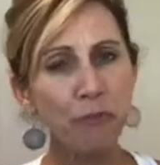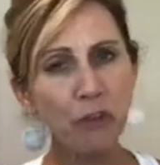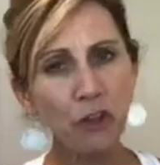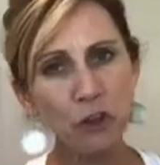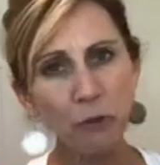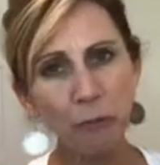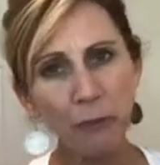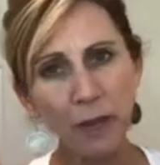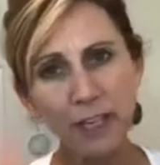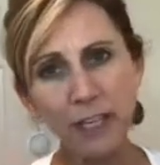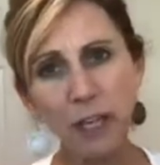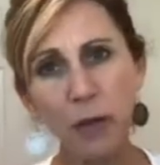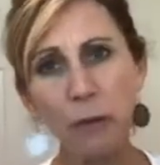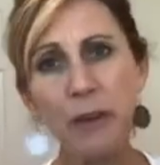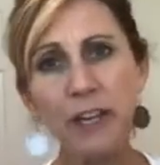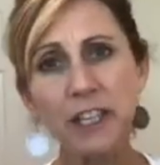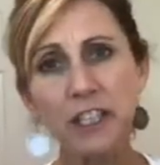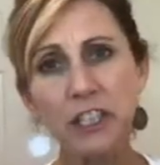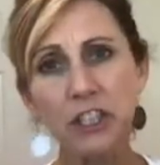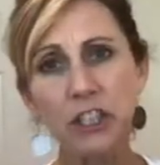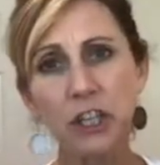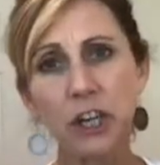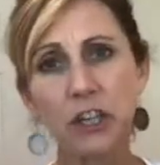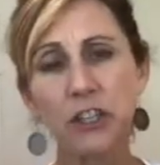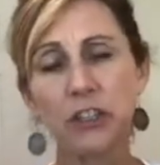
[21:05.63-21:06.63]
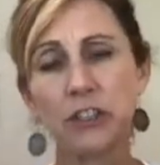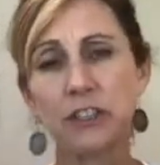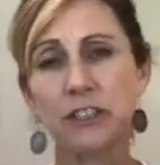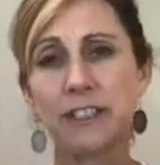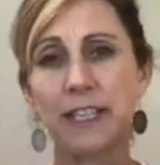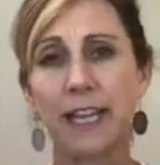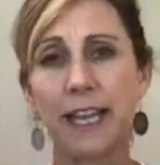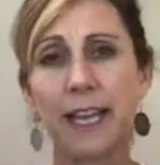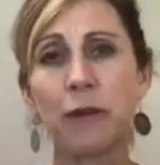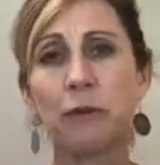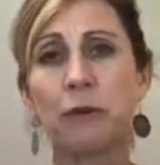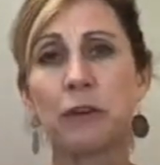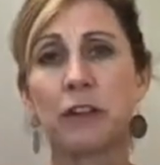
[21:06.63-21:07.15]
you might not want to start your
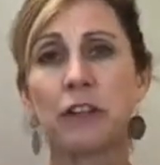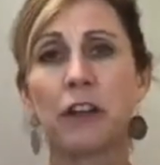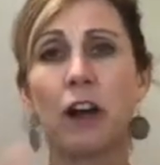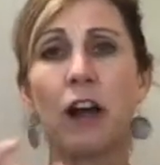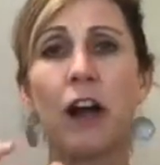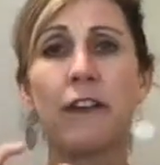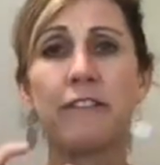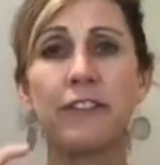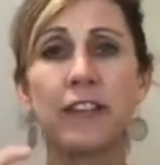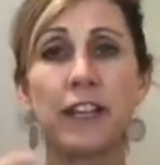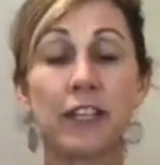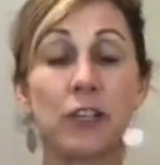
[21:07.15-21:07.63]
day with coffee.